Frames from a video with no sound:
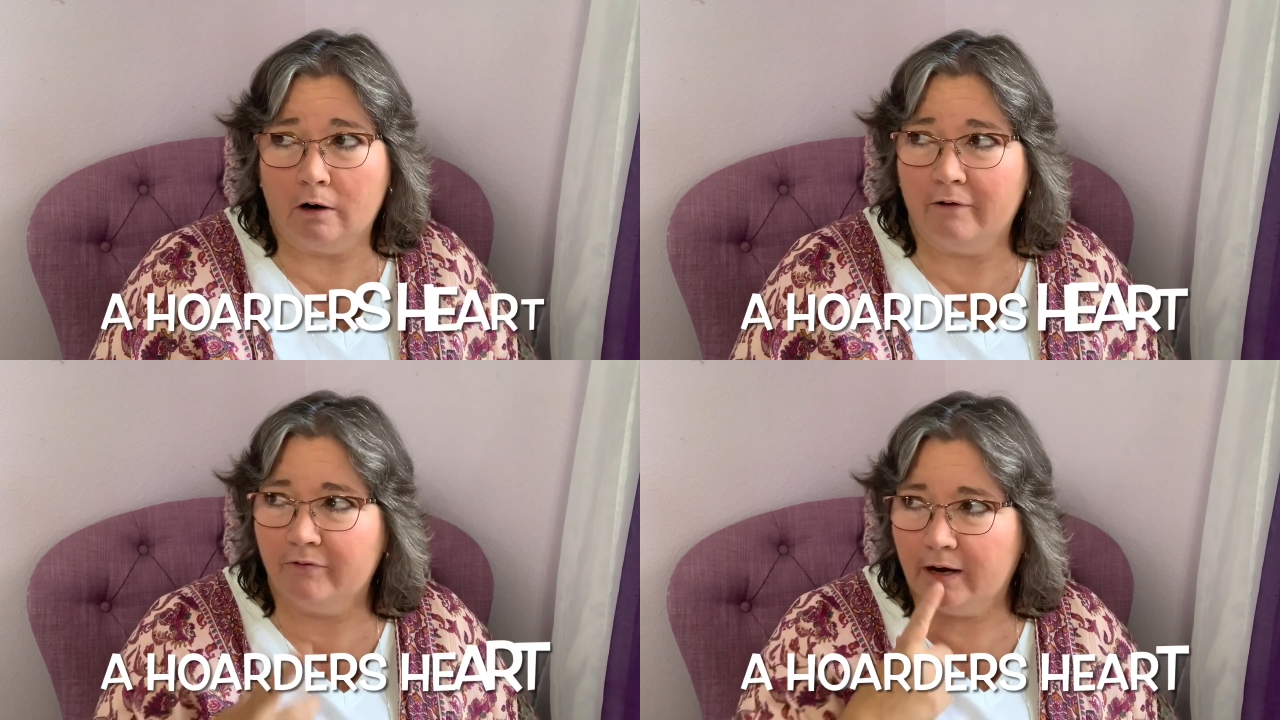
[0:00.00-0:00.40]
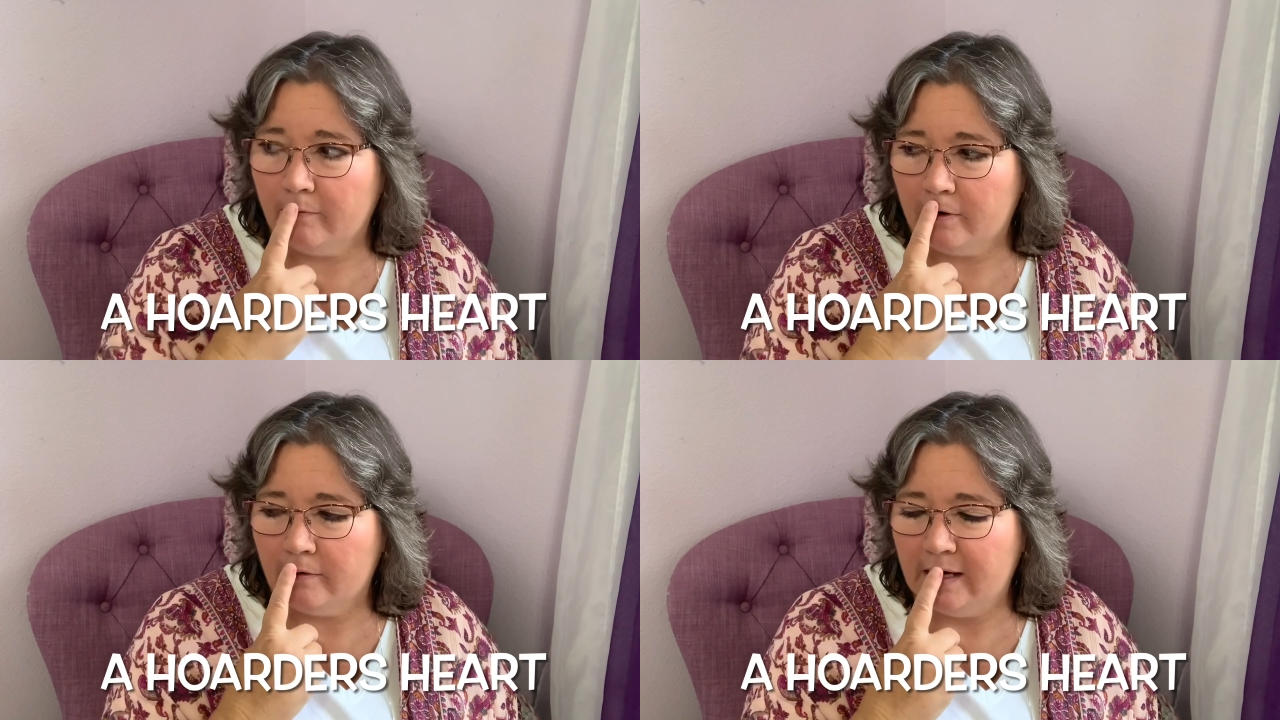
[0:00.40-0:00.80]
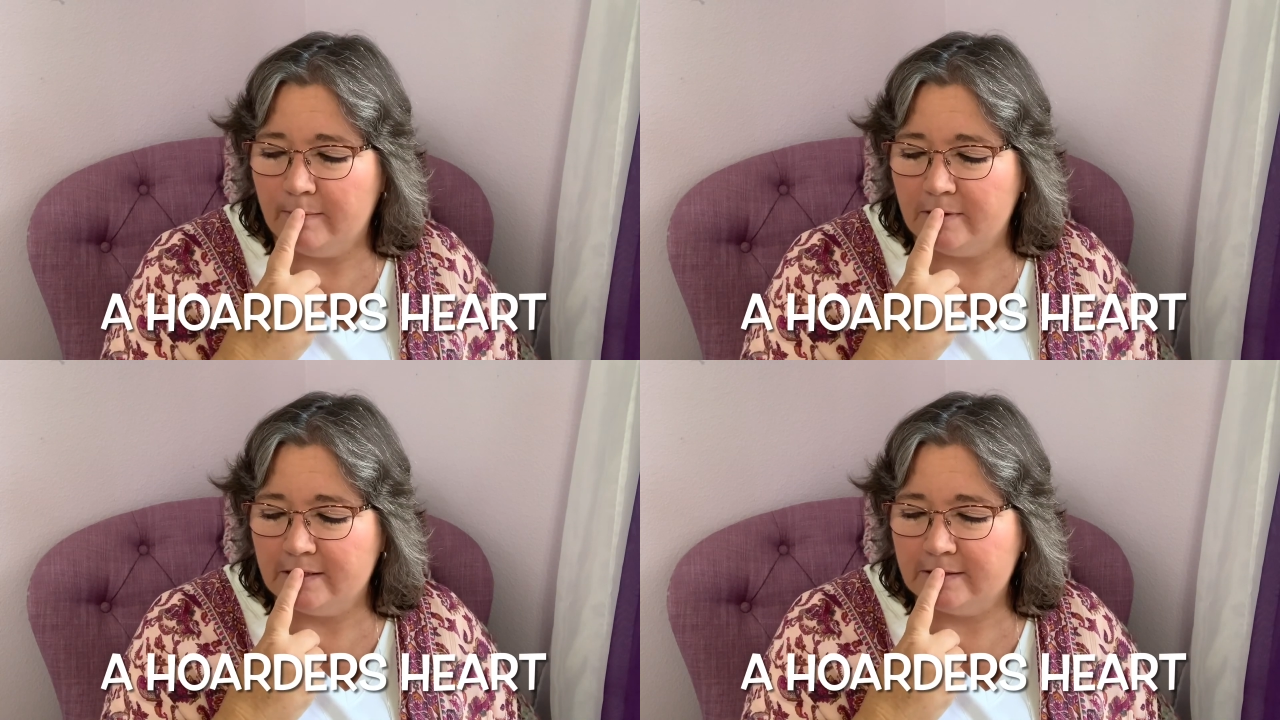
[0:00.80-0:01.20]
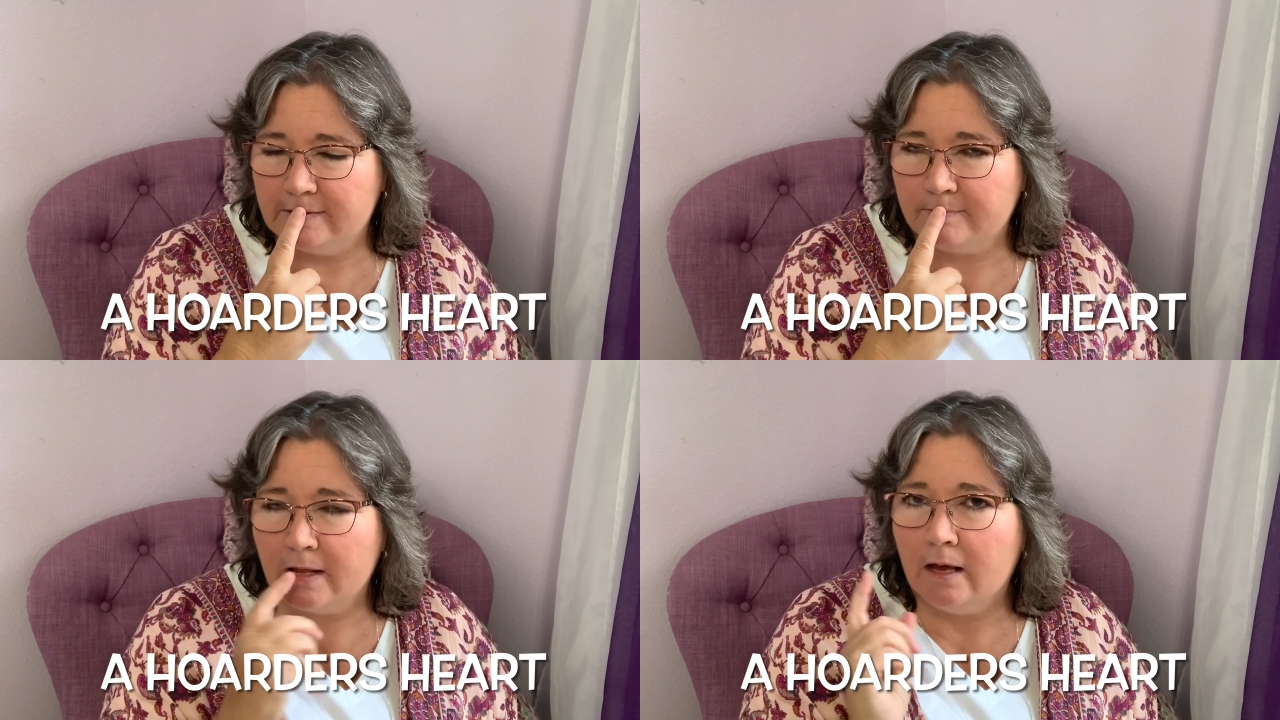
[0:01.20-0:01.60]
I forget what her name is.
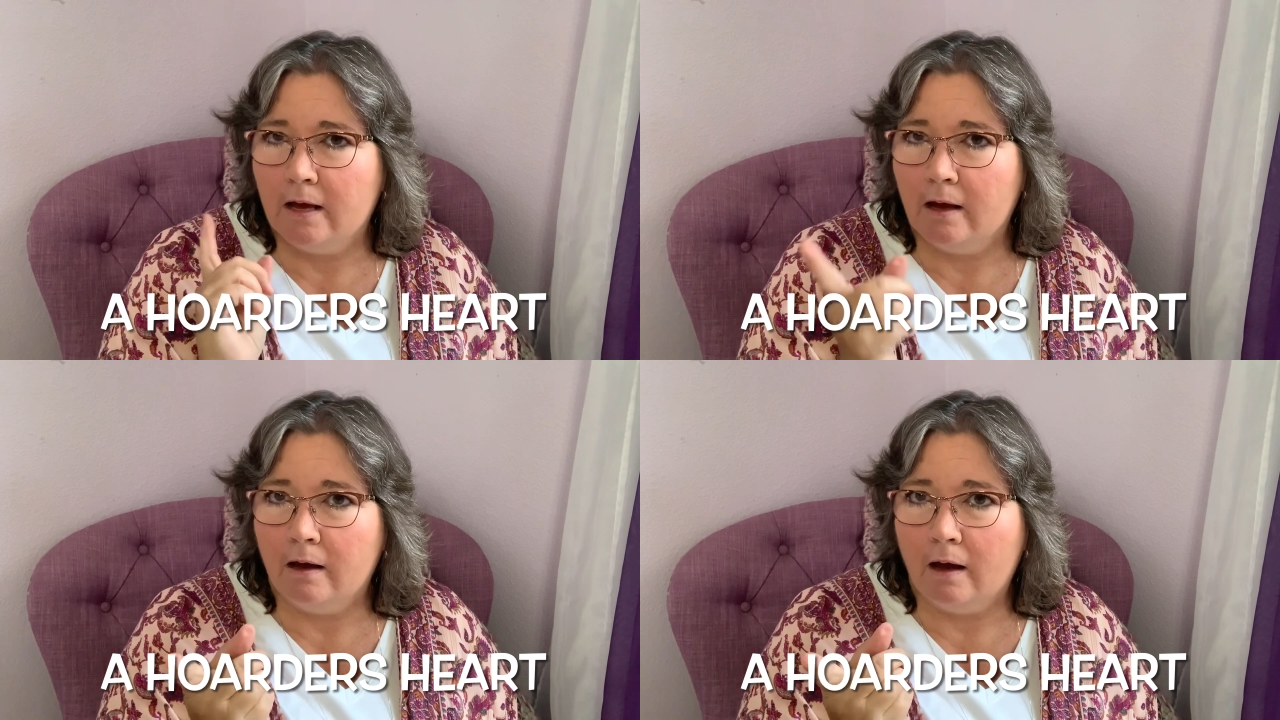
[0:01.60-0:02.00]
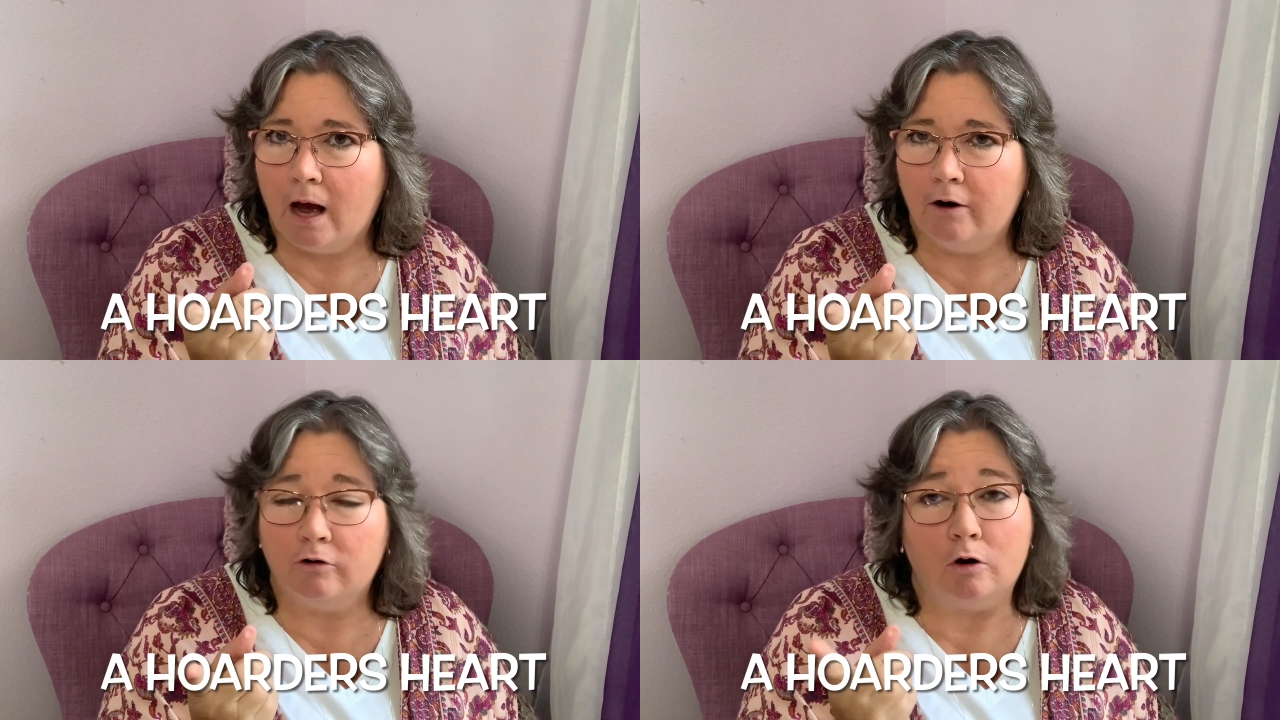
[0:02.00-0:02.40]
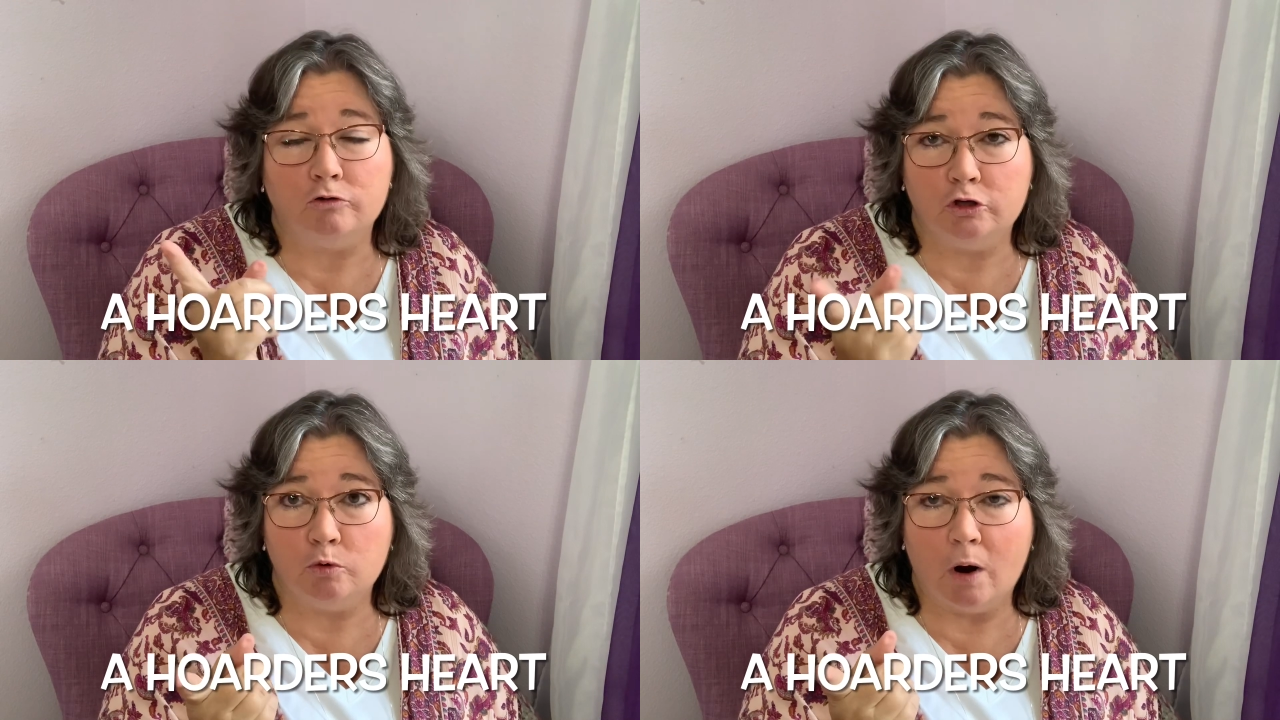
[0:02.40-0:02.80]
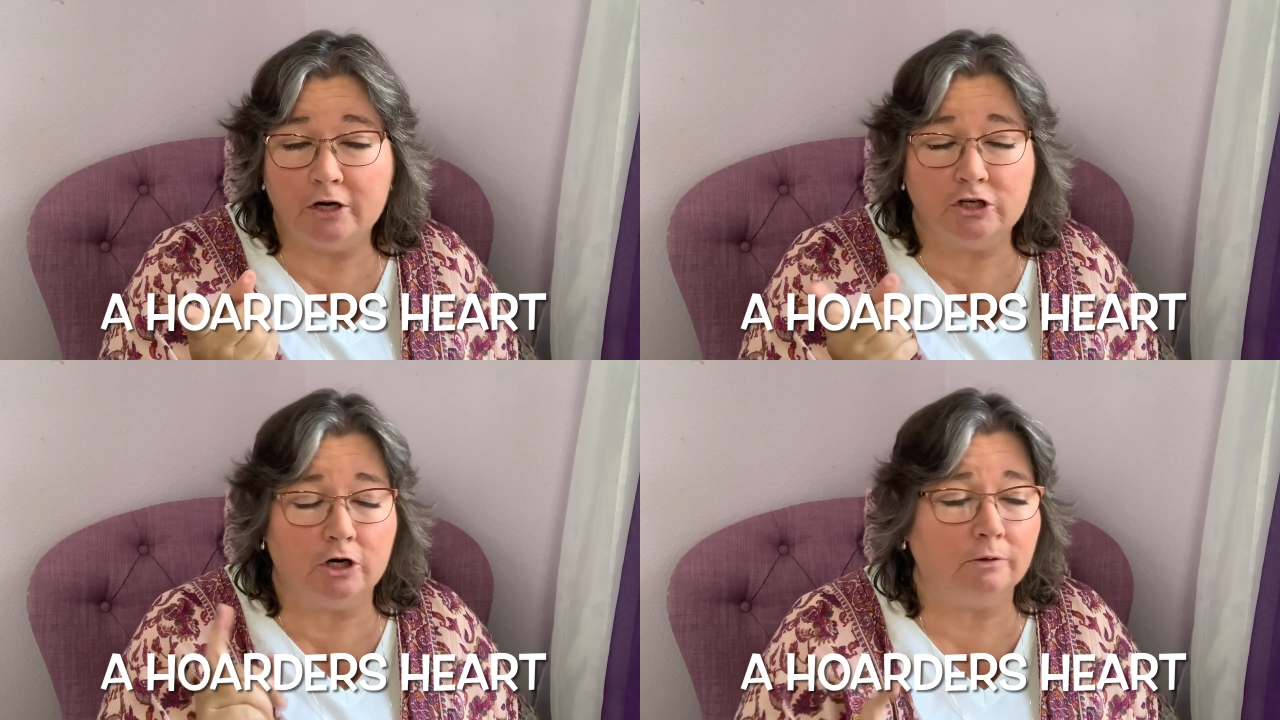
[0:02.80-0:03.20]
I don't know. Do you
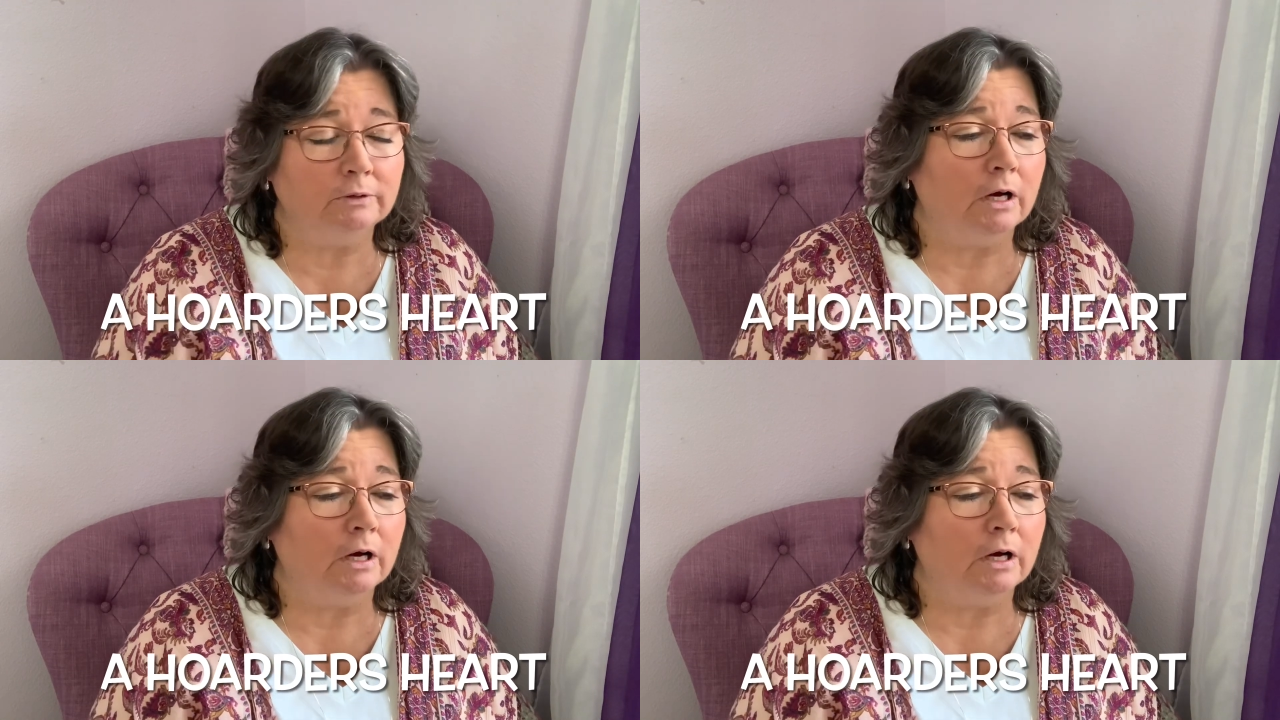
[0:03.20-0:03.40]
watch her?